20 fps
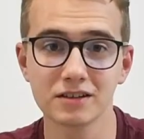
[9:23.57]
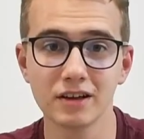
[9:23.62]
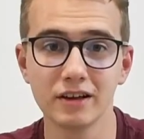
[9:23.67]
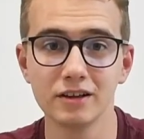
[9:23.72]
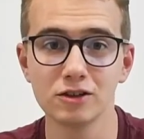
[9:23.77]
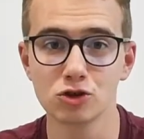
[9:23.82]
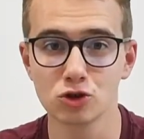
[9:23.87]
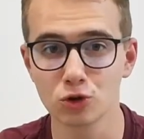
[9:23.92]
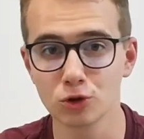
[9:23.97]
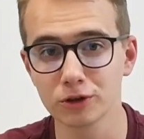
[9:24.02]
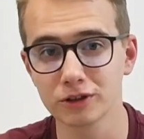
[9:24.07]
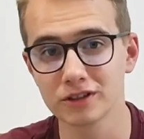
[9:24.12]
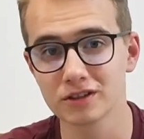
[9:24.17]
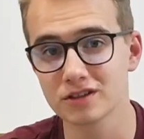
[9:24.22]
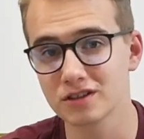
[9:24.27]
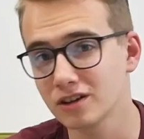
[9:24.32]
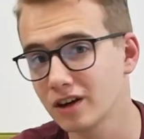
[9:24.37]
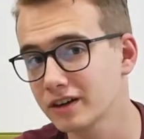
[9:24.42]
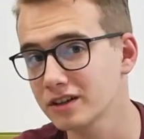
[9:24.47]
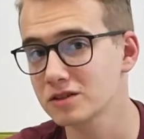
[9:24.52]
in short, it's
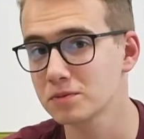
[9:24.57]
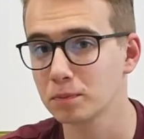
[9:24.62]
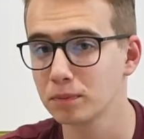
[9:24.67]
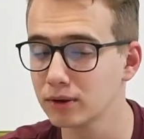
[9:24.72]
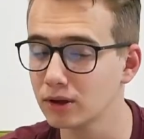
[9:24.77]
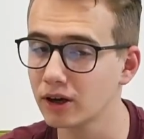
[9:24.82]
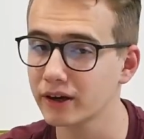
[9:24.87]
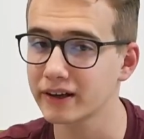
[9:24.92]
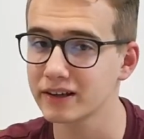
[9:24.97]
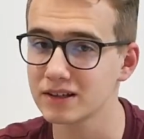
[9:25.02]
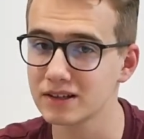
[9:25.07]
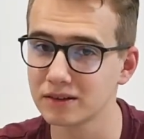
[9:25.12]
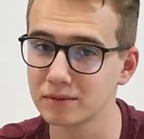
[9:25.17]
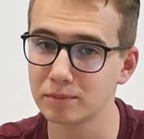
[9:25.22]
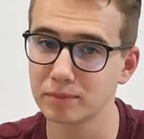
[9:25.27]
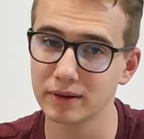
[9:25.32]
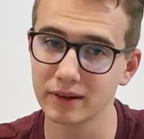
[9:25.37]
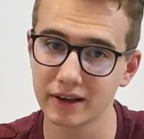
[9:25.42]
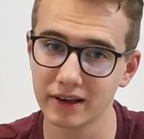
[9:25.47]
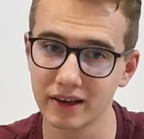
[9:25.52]
not as plug and
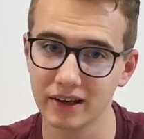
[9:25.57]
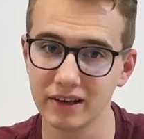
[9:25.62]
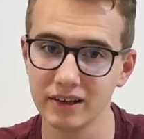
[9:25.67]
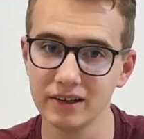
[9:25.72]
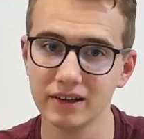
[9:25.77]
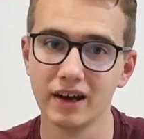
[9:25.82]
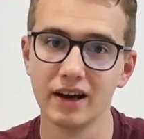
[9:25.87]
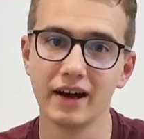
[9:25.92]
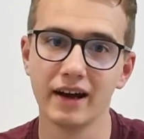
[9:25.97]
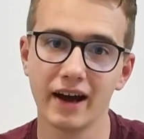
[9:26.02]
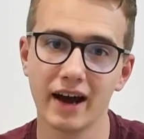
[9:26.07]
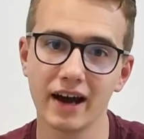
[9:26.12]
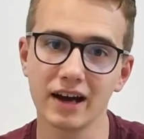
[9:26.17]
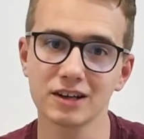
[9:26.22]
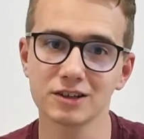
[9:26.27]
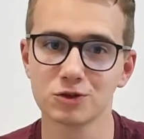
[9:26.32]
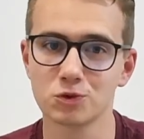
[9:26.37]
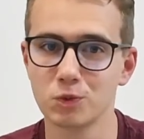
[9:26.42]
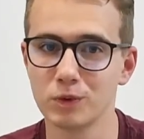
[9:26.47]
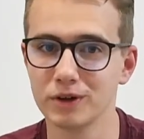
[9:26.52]
play
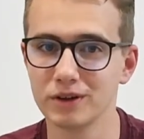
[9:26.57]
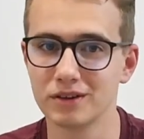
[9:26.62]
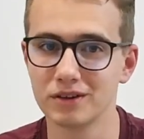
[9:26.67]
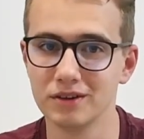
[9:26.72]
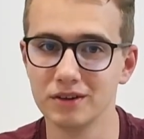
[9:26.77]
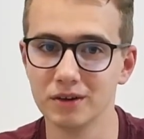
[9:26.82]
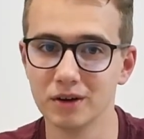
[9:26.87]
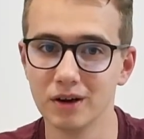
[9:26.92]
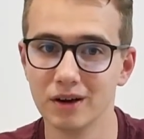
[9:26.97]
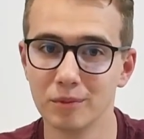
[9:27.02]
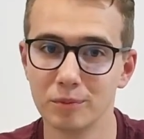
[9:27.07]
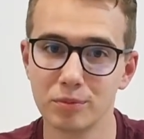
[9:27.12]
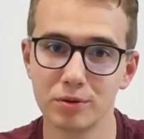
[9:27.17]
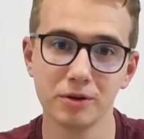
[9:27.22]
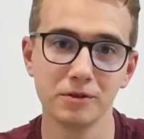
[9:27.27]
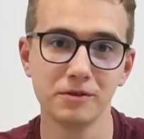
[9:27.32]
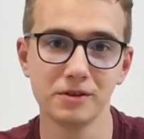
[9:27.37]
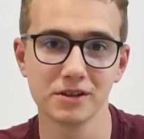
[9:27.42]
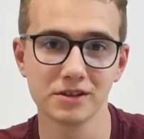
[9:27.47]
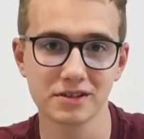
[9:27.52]
as with the
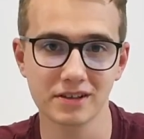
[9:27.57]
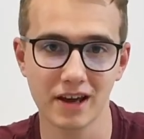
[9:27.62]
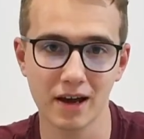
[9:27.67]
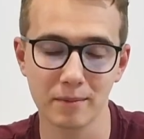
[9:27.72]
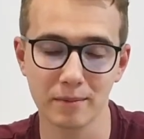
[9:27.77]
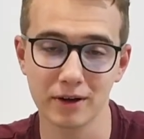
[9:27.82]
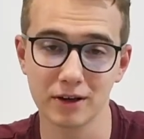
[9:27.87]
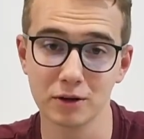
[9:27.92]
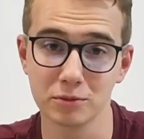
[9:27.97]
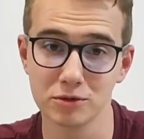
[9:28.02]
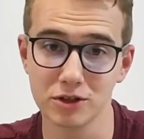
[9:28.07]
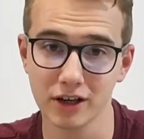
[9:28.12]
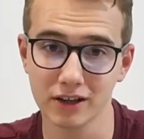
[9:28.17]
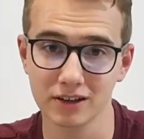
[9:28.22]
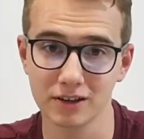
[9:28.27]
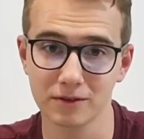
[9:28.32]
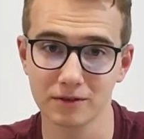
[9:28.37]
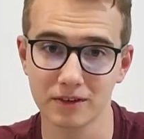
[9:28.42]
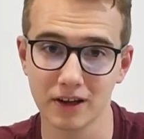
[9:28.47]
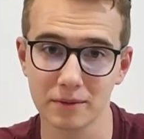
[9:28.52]
previous campaign
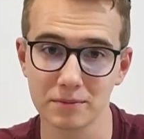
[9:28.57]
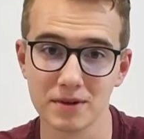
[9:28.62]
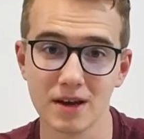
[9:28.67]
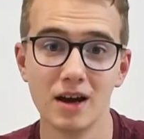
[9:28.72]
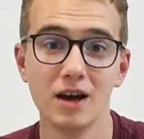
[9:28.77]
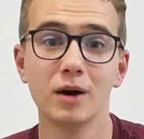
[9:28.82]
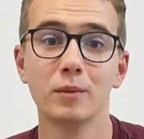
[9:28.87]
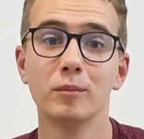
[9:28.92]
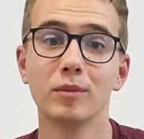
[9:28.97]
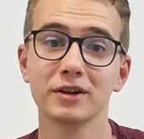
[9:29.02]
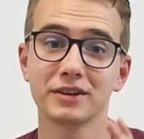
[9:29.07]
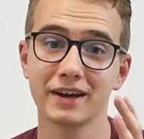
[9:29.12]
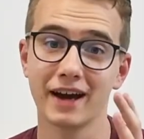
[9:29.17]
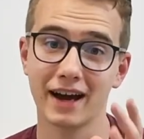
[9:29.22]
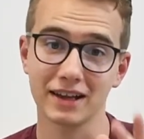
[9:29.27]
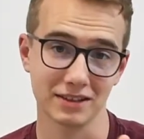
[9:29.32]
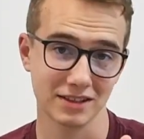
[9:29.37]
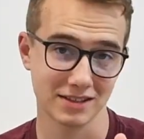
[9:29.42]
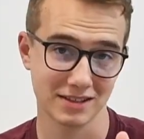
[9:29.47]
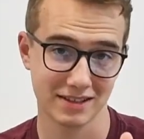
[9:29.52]
objective types, but
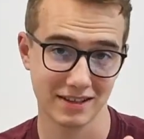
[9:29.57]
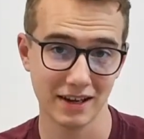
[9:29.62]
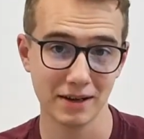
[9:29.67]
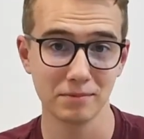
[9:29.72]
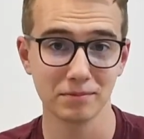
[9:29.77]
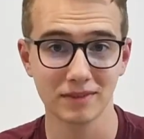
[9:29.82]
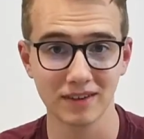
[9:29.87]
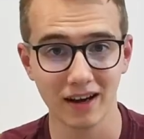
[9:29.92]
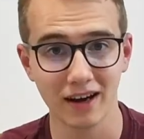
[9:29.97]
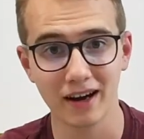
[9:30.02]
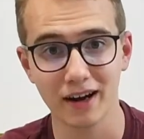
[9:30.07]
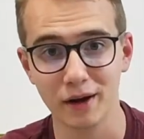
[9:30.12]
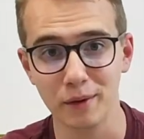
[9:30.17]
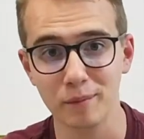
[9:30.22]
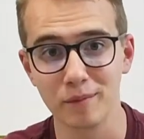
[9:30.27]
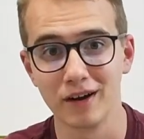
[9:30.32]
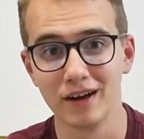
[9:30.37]
at the same time,